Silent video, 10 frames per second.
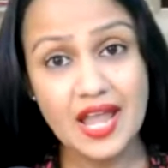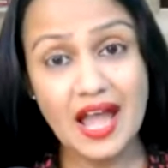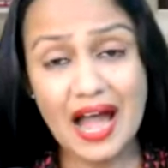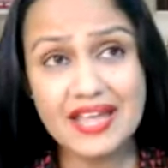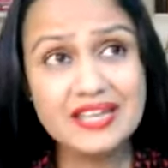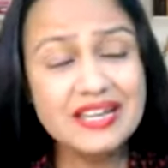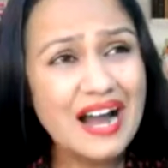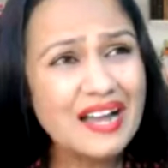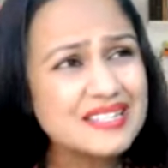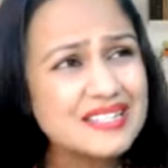I
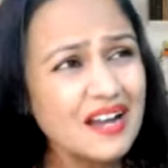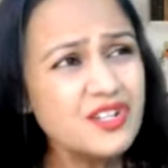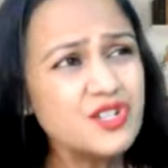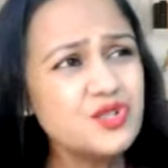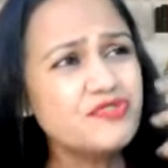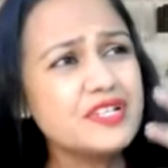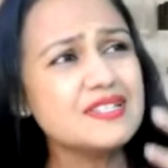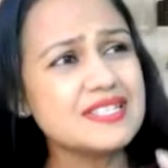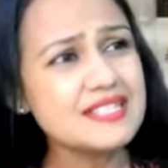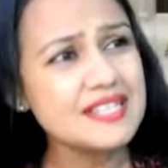started to feel
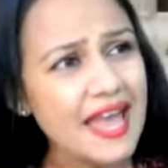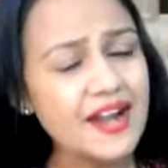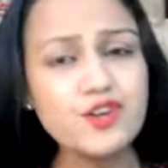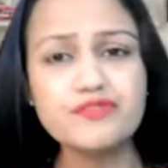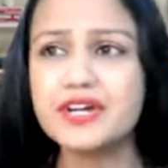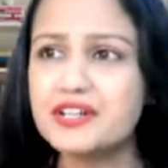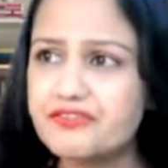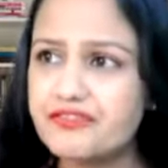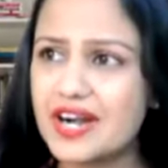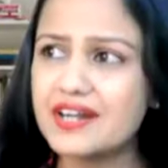scared of
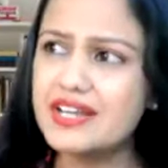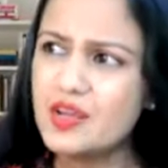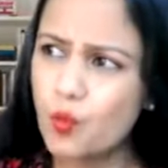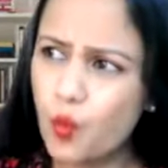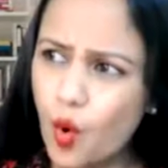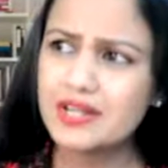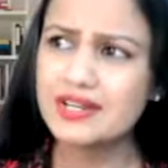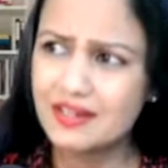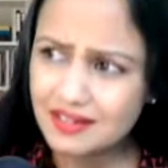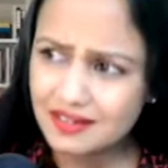confronting what
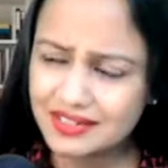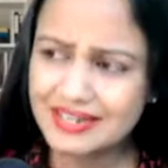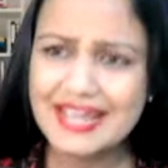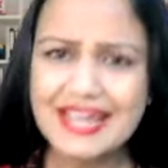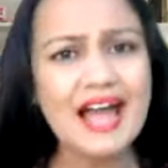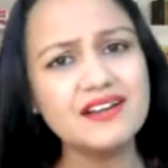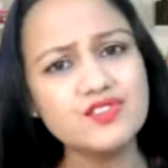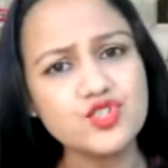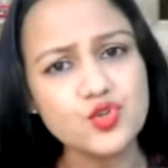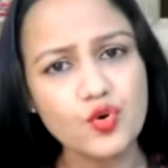the day had in
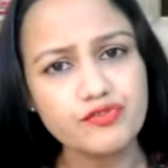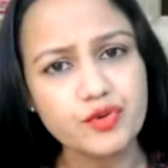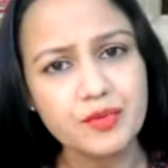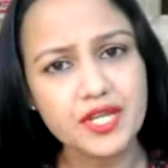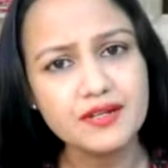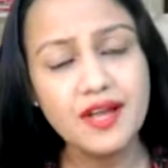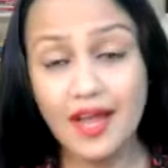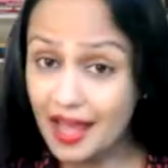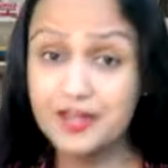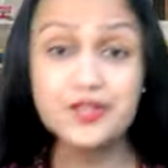store for me.
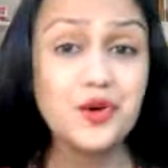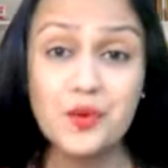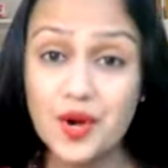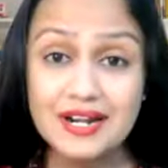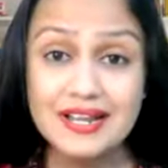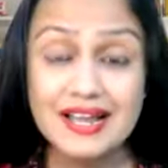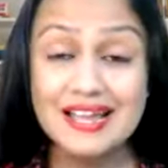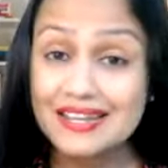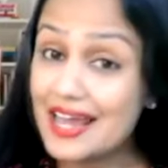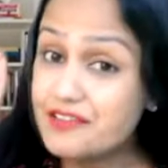And you know what?
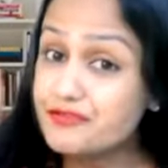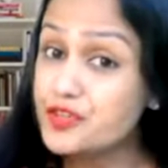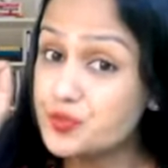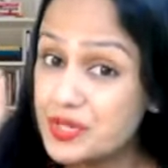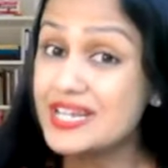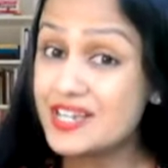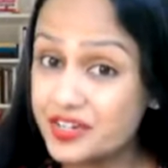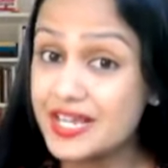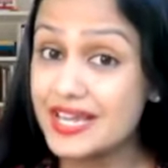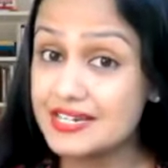Life was pretty
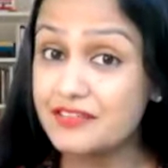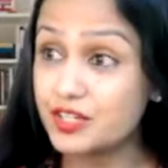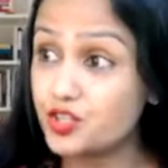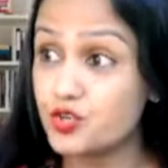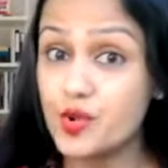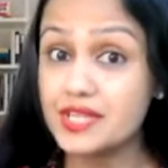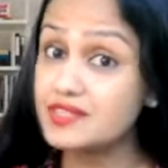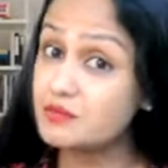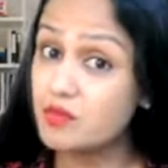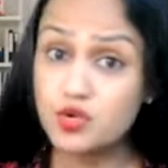creative at throwing the
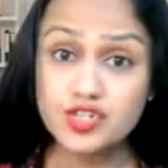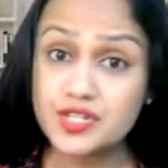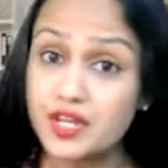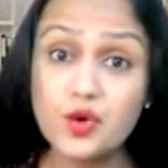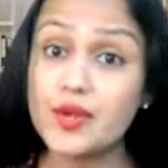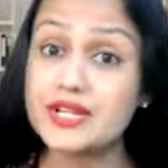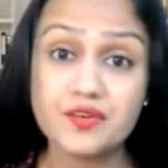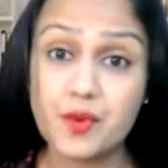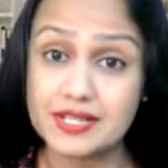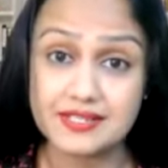most innovative
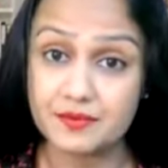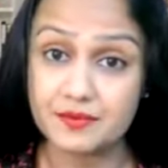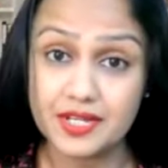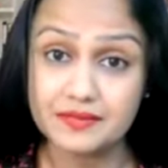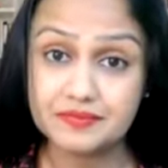ones at me.